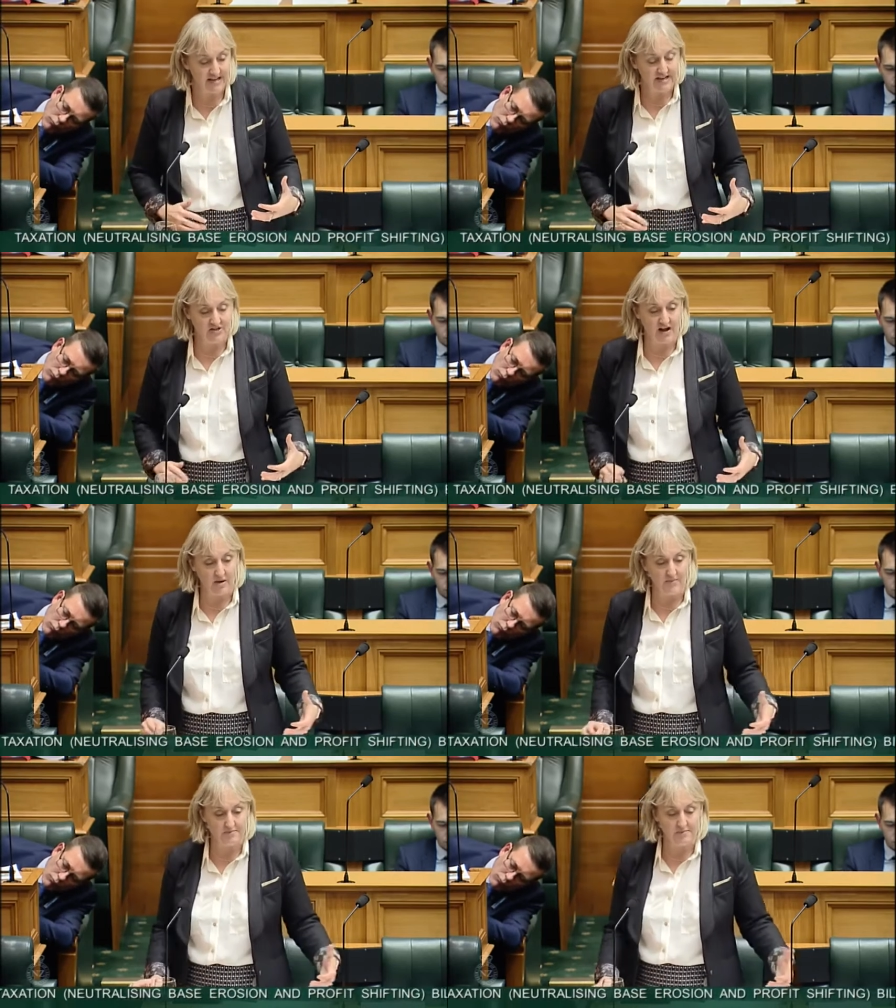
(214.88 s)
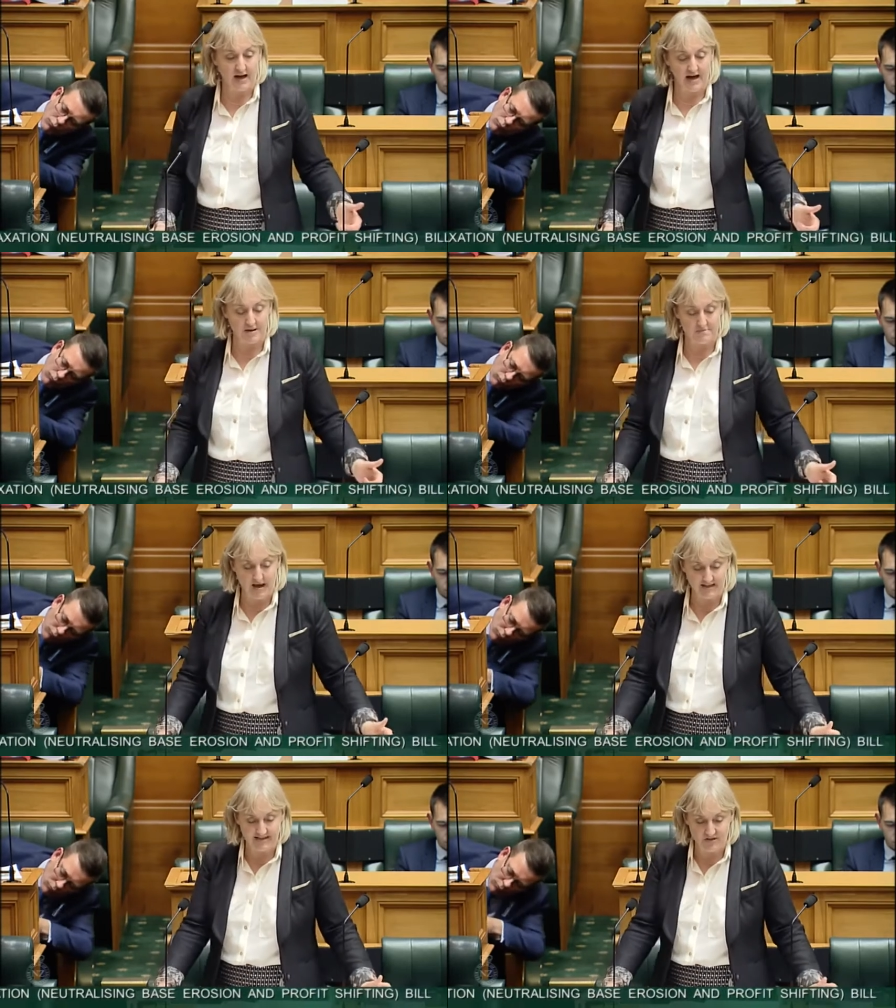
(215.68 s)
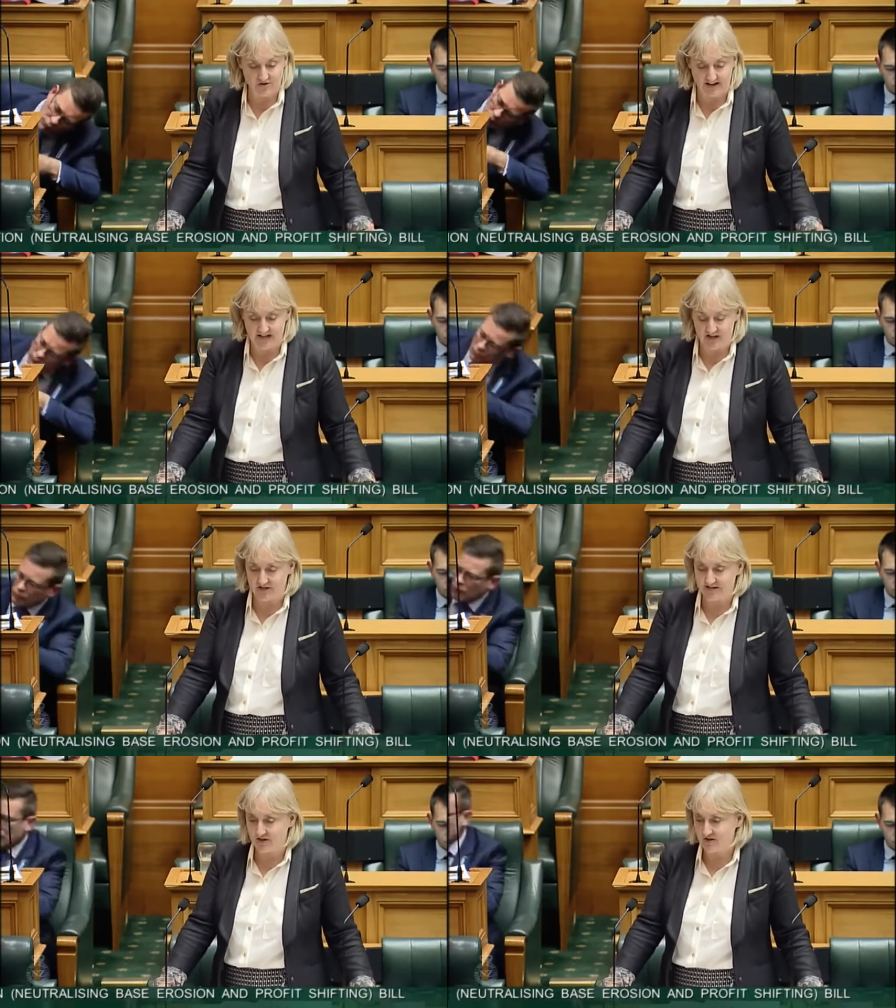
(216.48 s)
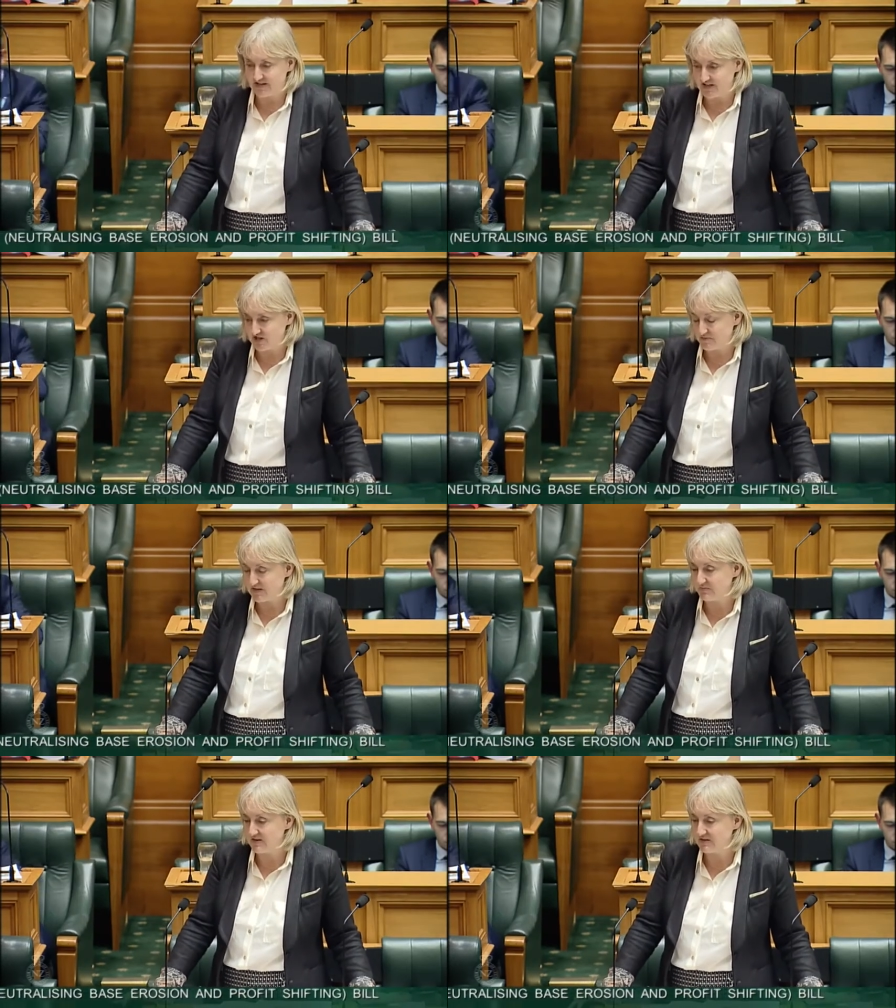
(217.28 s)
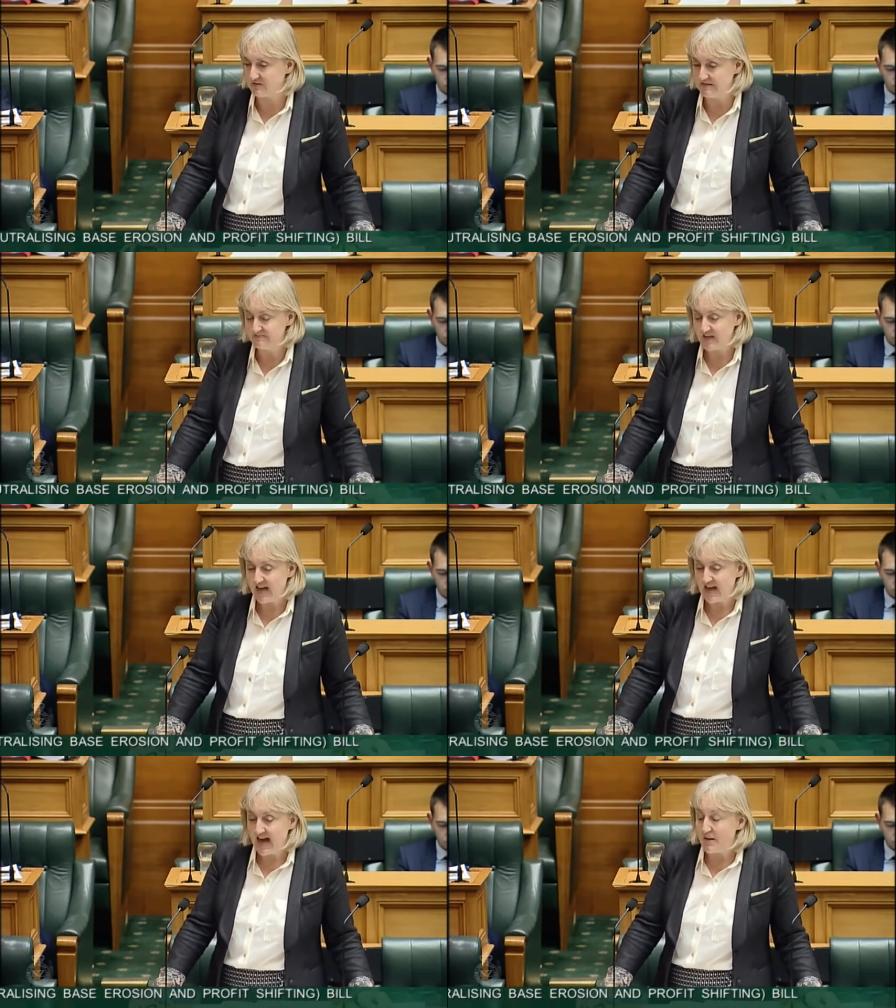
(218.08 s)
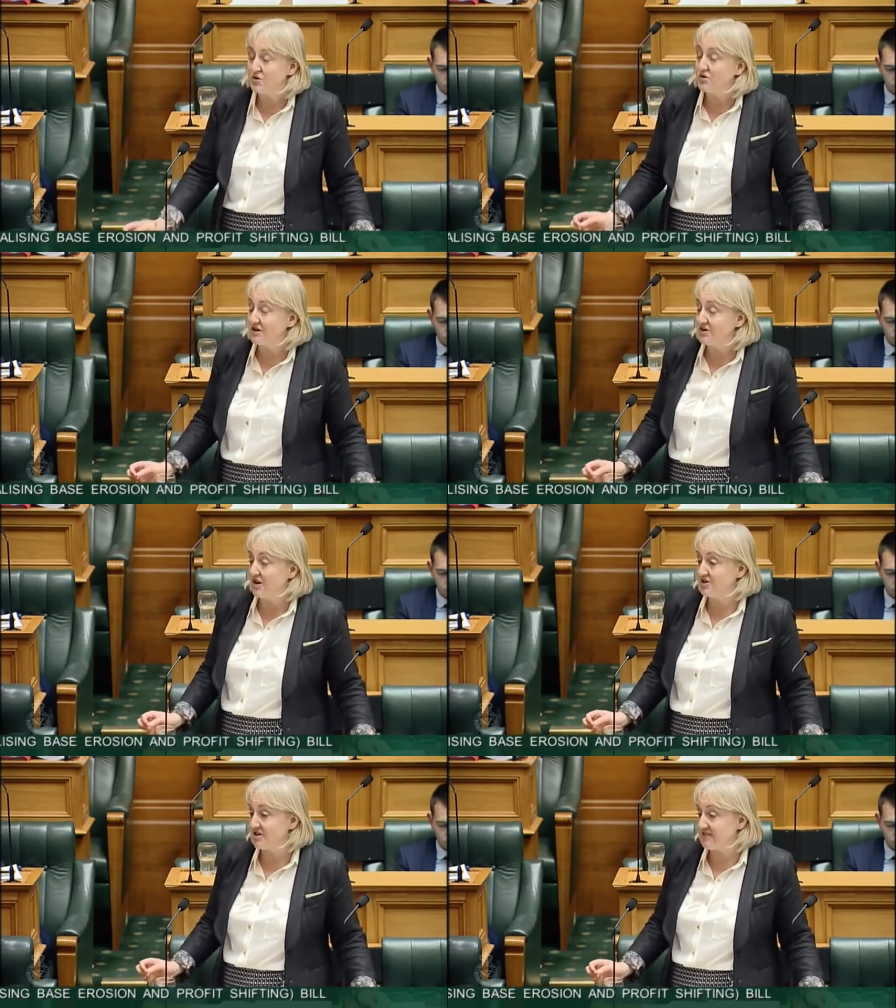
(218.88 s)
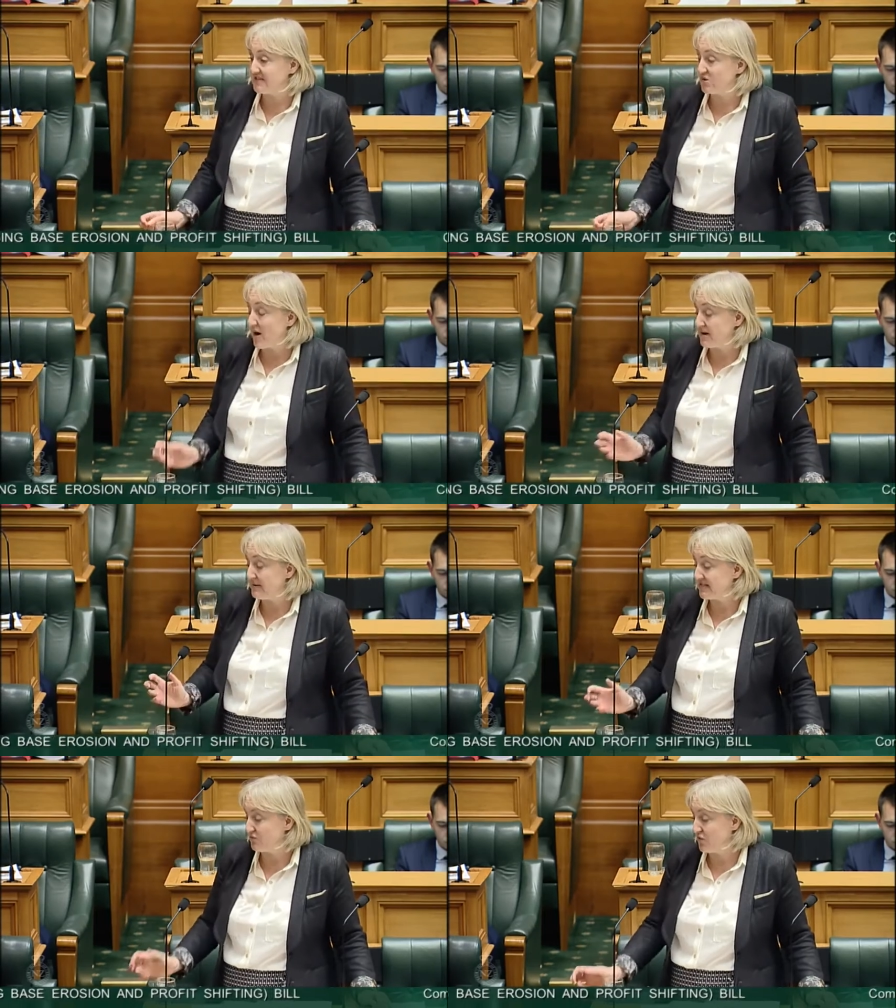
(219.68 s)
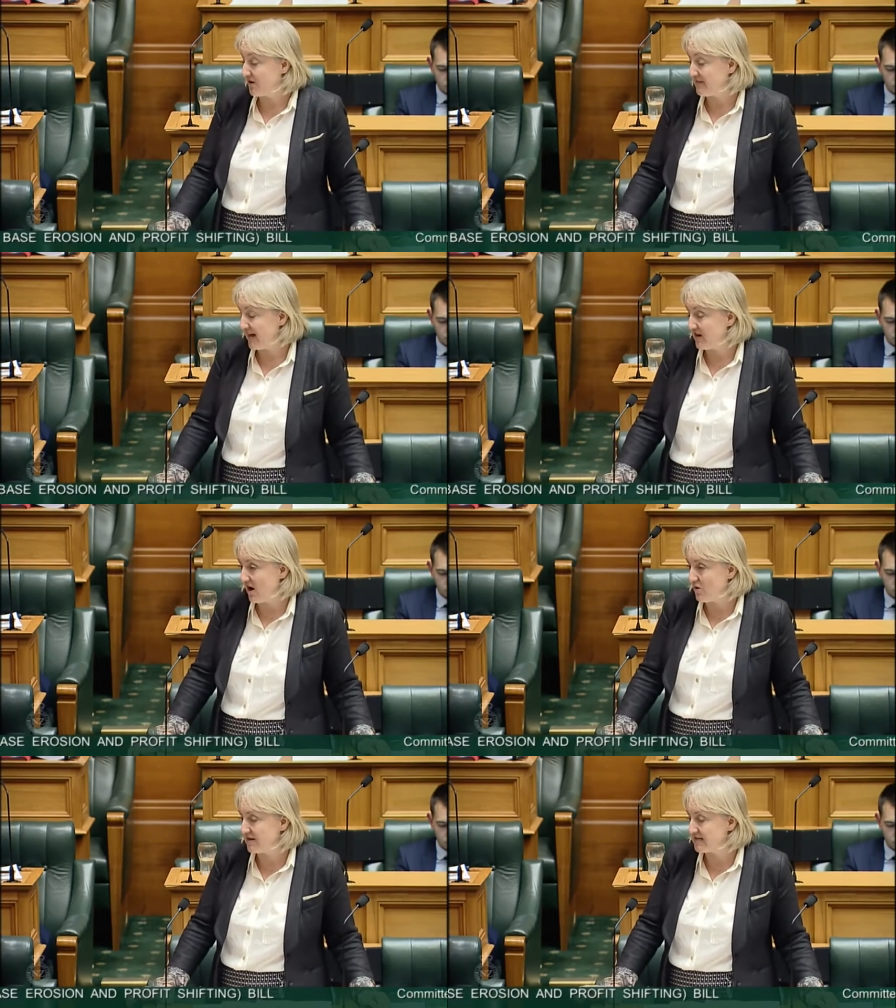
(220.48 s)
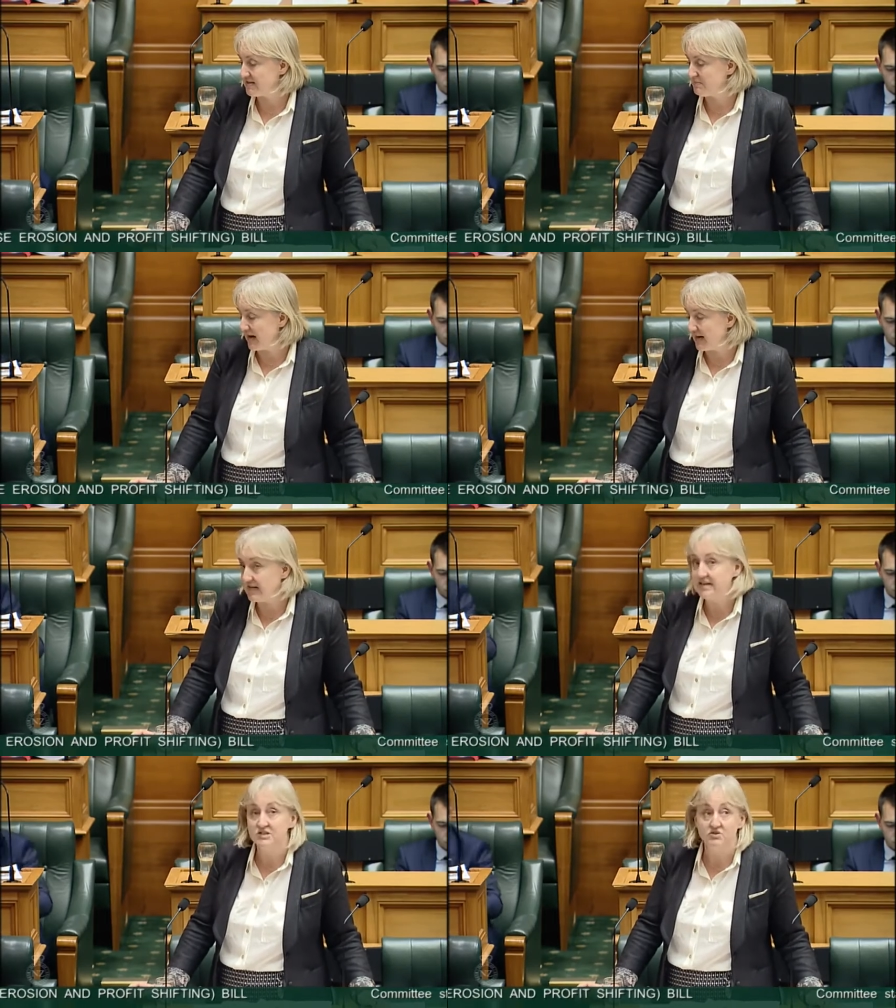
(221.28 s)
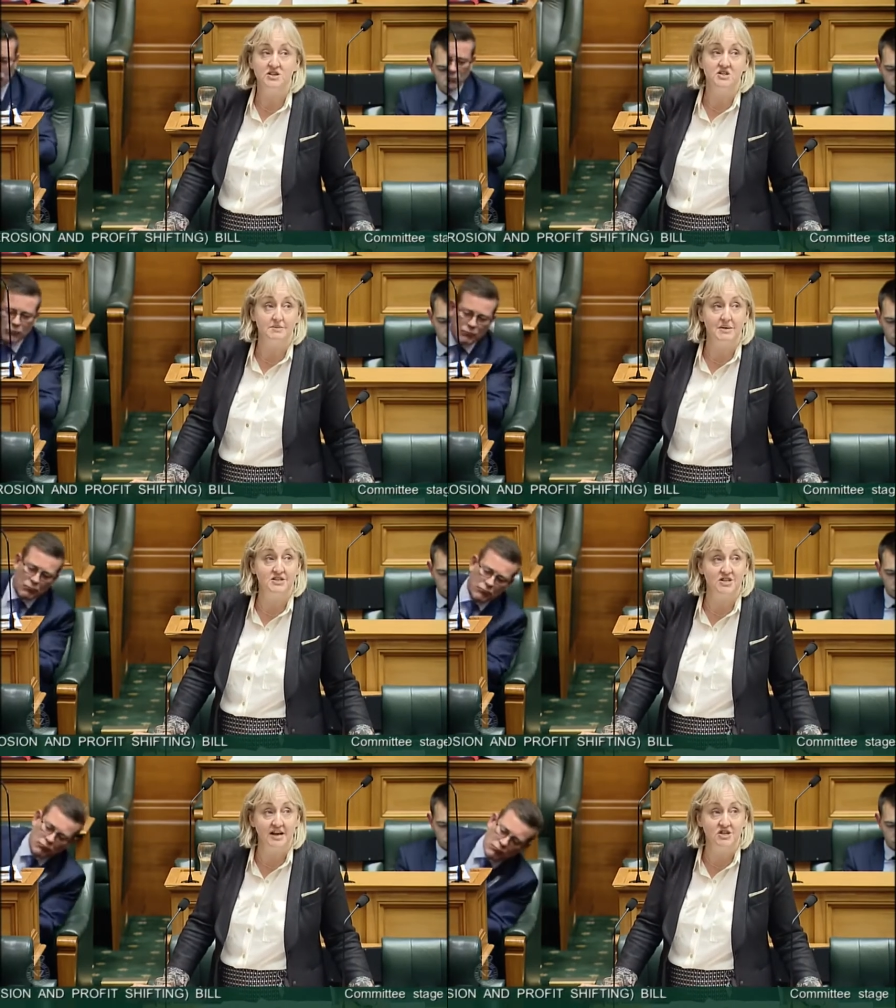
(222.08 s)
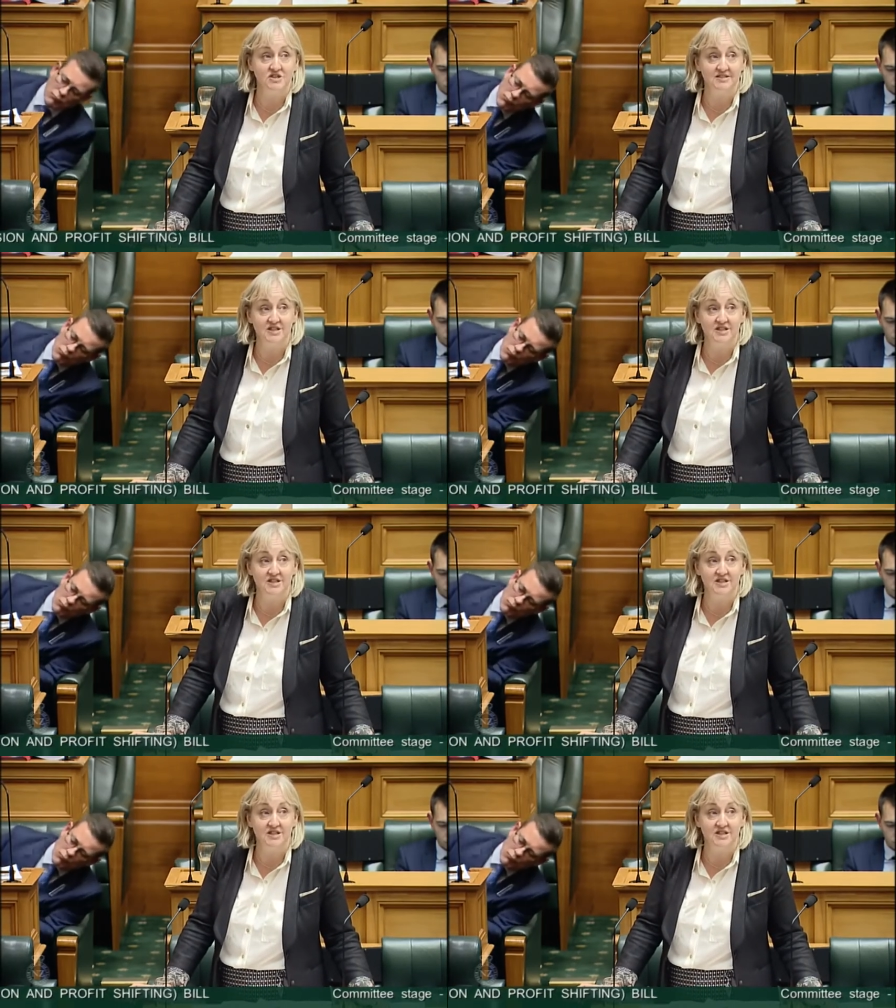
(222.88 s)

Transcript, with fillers: to help them uh, make these transactions look as legitimate as possible. And we all acknowledge that there's quite a piece of work in that. No one is, by any stretch of the imagination,